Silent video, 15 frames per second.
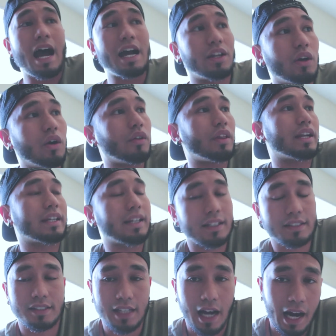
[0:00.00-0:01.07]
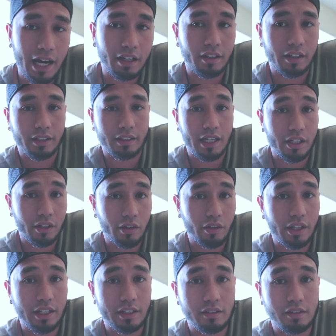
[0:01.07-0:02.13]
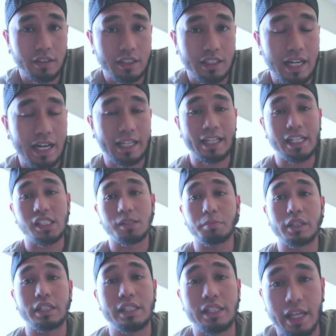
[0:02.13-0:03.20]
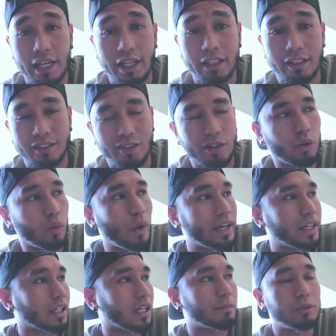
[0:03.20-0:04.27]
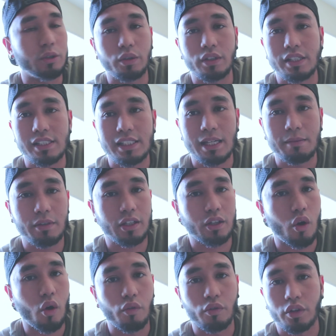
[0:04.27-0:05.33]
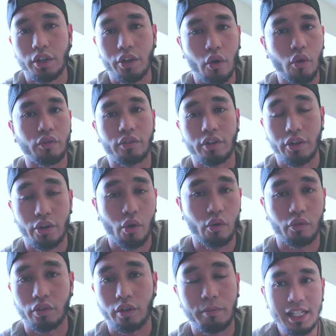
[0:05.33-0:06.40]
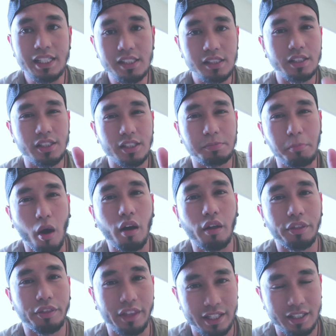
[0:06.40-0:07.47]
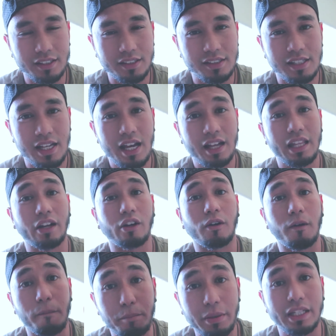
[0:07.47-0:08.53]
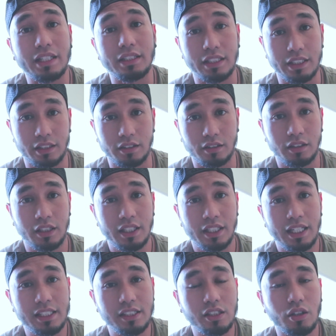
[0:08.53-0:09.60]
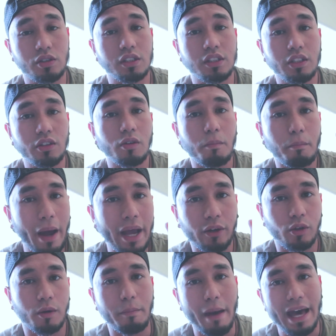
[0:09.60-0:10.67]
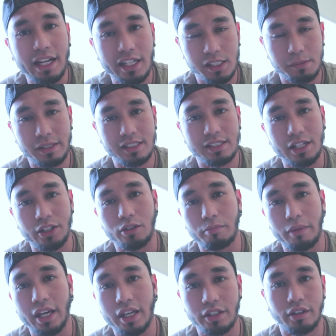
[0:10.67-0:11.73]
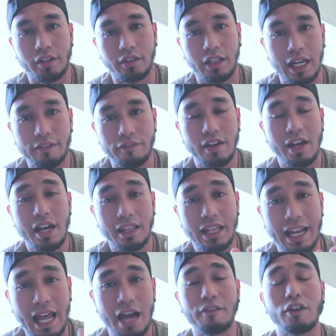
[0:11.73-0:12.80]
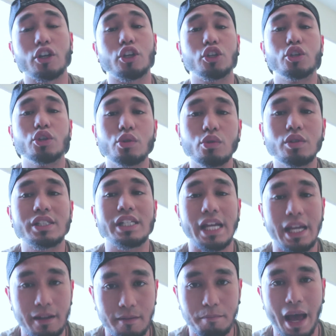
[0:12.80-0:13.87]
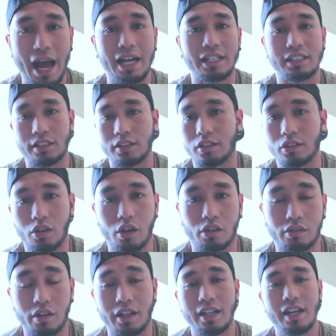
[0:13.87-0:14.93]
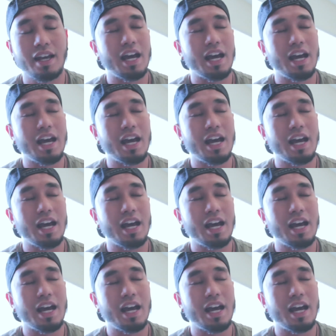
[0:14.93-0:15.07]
I know that it gets tiring. I know that it kind of gets mundane, waking up doing the same thing over and over and over. It's the small things that are a big deal. It's those little micromanagements that you make in your life that have a huge impact in the long run.